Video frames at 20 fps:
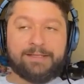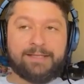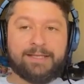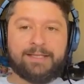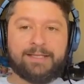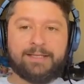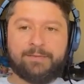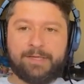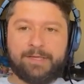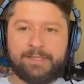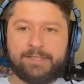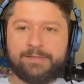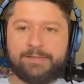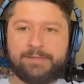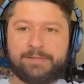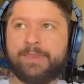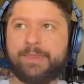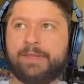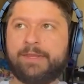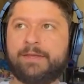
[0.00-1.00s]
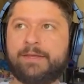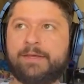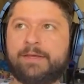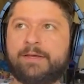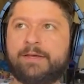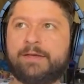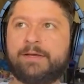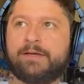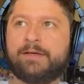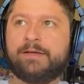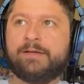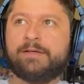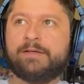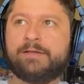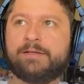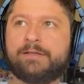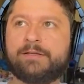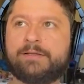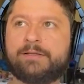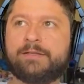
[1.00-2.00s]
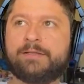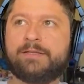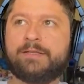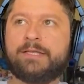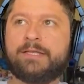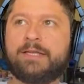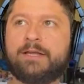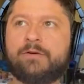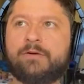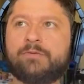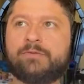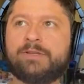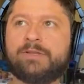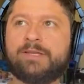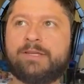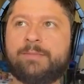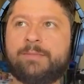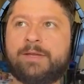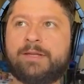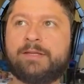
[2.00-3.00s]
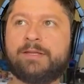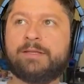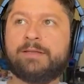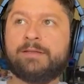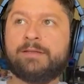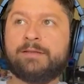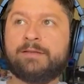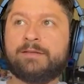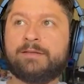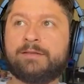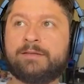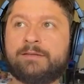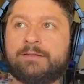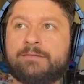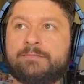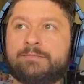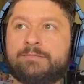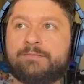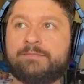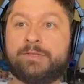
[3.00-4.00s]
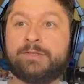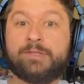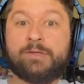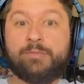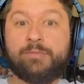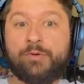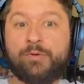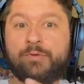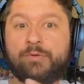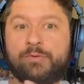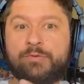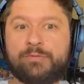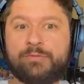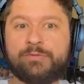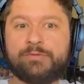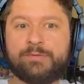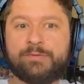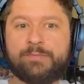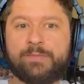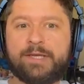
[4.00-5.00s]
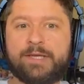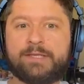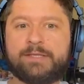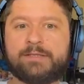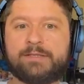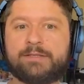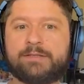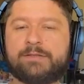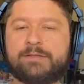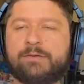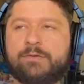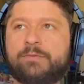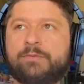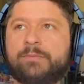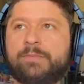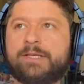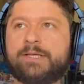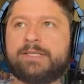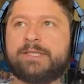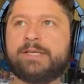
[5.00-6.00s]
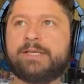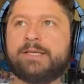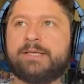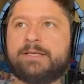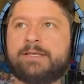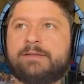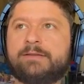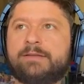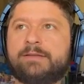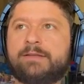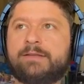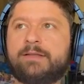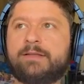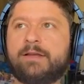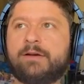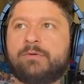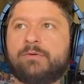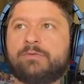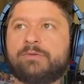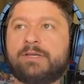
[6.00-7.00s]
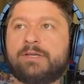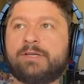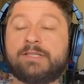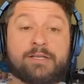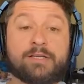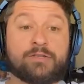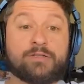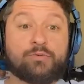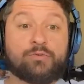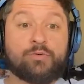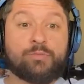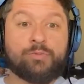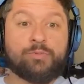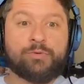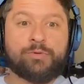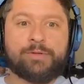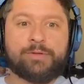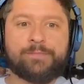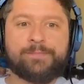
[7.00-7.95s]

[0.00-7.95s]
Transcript: database, their own independent CPU space. So basically, their own transaction throughput.